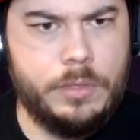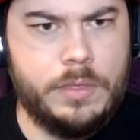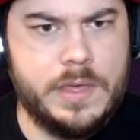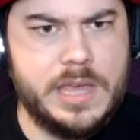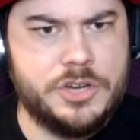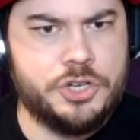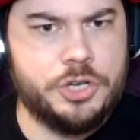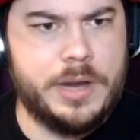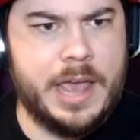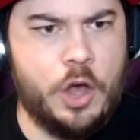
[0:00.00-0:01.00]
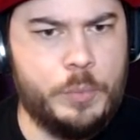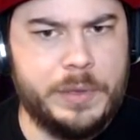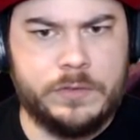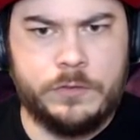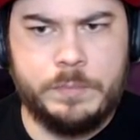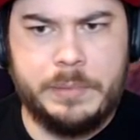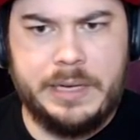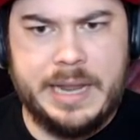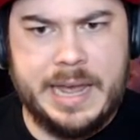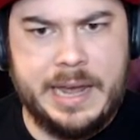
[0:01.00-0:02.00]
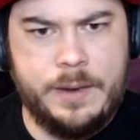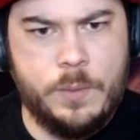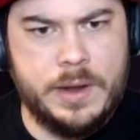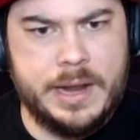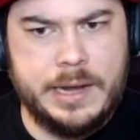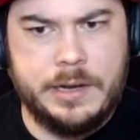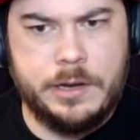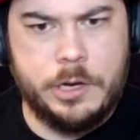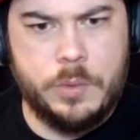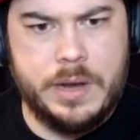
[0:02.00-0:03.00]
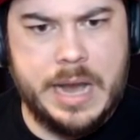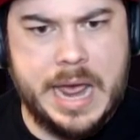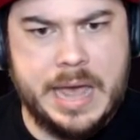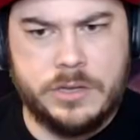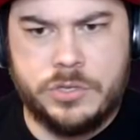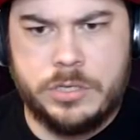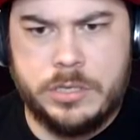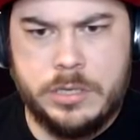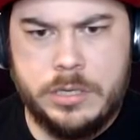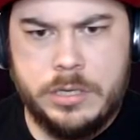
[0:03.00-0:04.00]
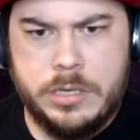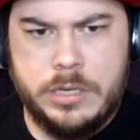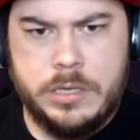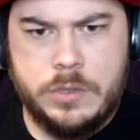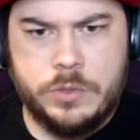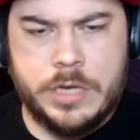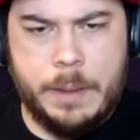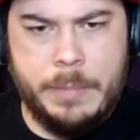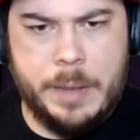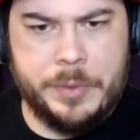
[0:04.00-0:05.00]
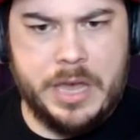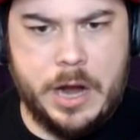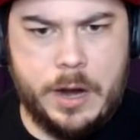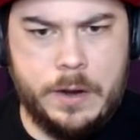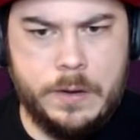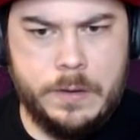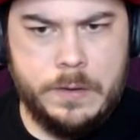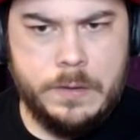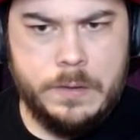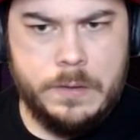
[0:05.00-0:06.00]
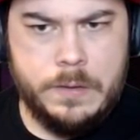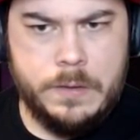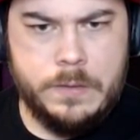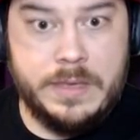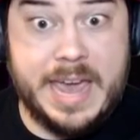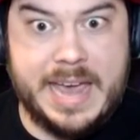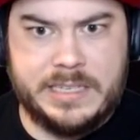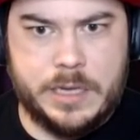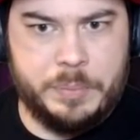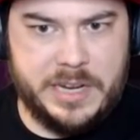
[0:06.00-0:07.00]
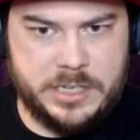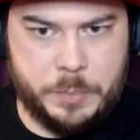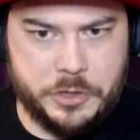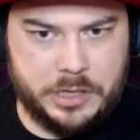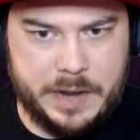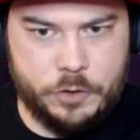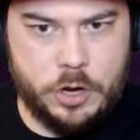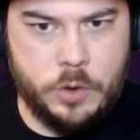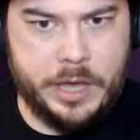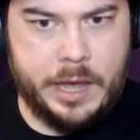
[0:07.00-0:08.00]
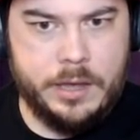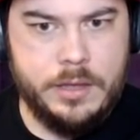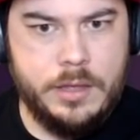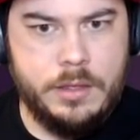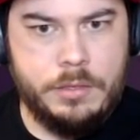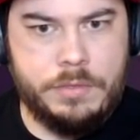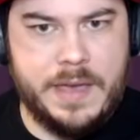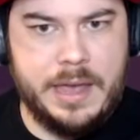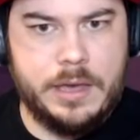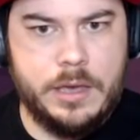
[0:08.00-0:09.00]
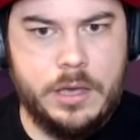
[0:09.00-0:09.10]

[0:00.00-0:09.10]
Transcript: This should help explain what I need to do next. Is there something up here? Yes, a place to put the lever. Okay, thank